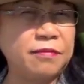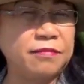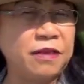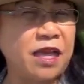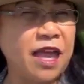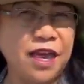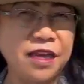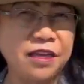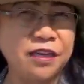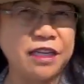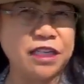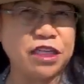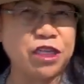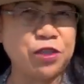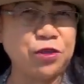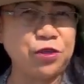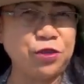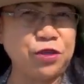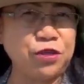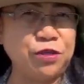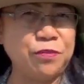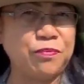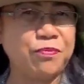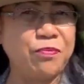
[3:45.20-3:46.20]

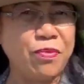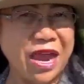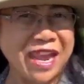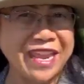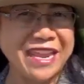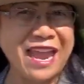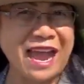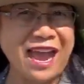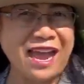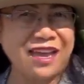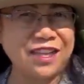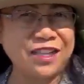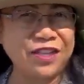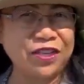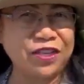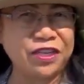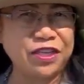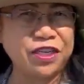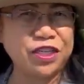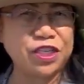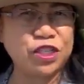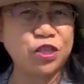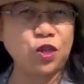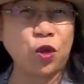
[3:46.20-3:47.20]
understood by
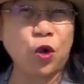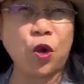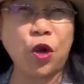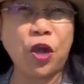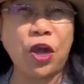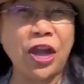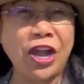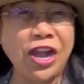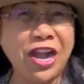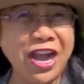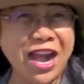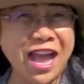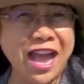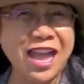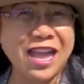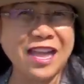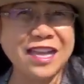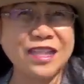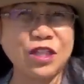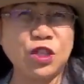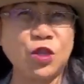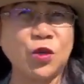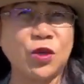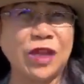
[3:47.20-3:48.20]
others, or
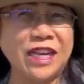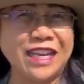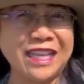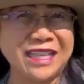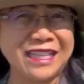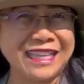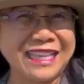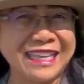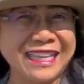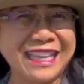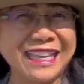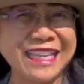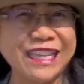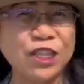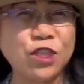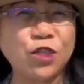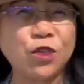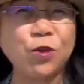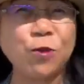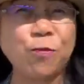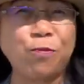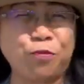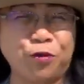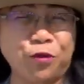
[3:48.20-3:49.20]
not, you cannot get
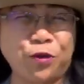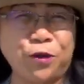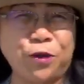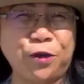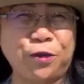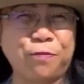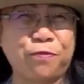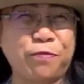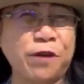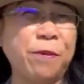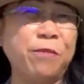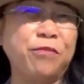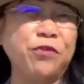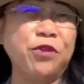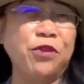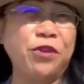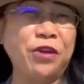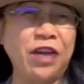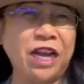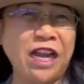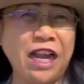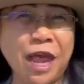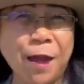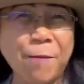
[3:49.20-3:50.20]
support from your
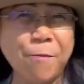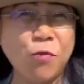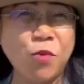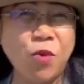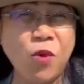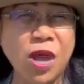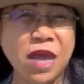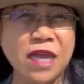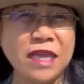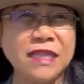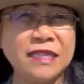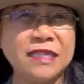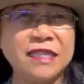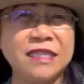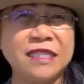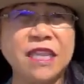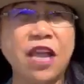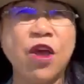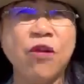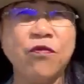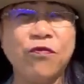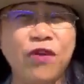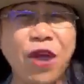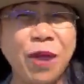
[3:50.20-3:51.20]
loved ones,
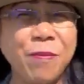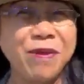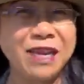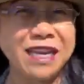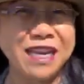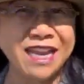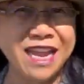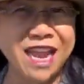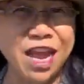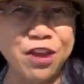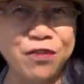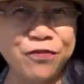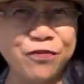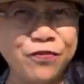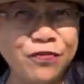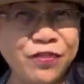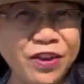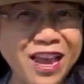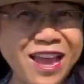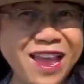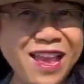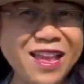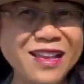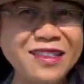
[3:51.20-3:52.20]
family, and
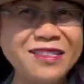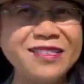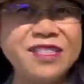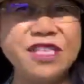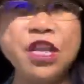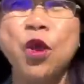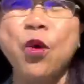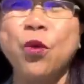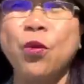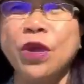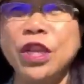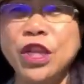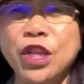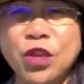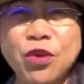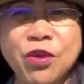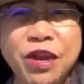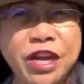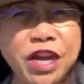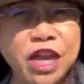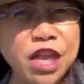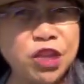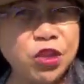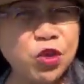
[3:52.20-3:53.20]
friends when you
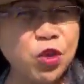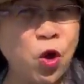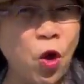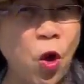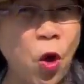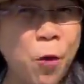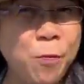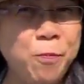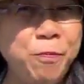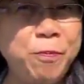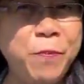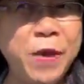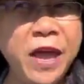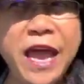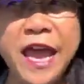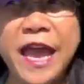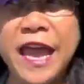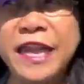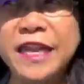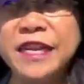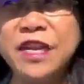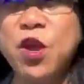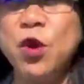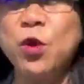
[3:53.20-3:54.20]
are not
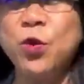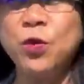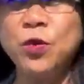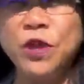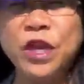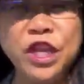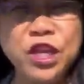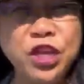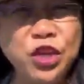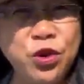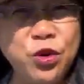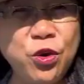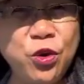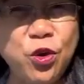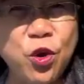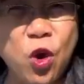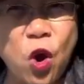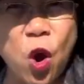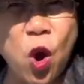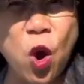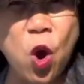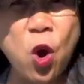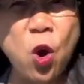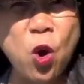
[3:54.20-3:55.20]
open with your
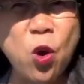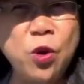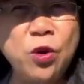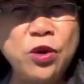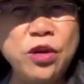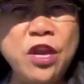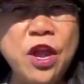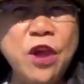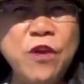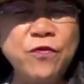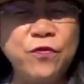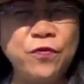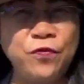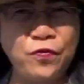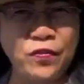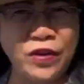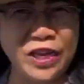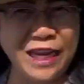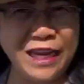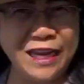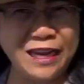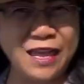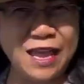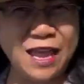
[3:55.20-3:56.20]
own
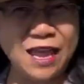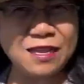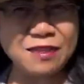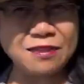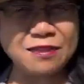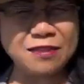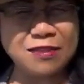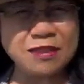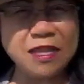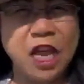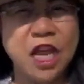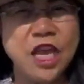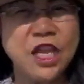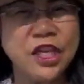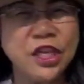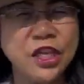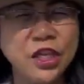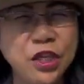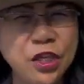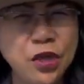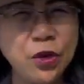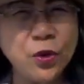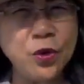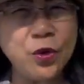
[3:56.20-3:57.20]
feelings.
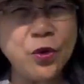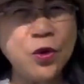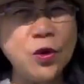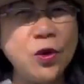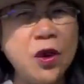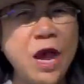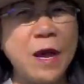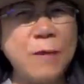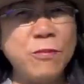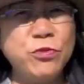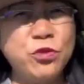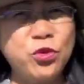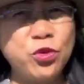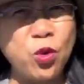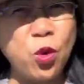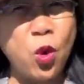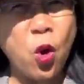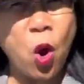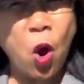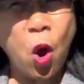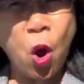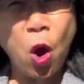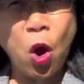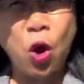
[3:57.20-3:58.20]
You have to
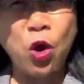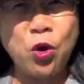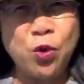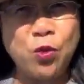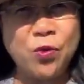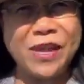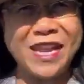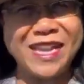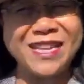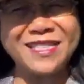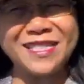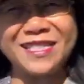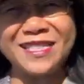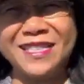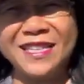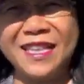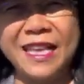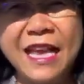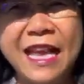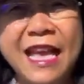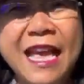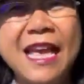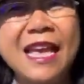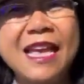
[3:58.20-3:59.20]
always
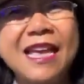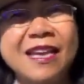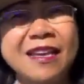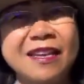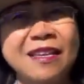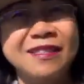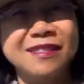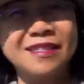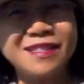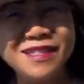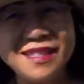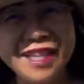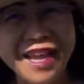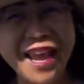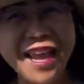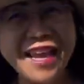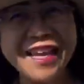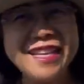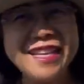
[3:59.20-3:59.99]
take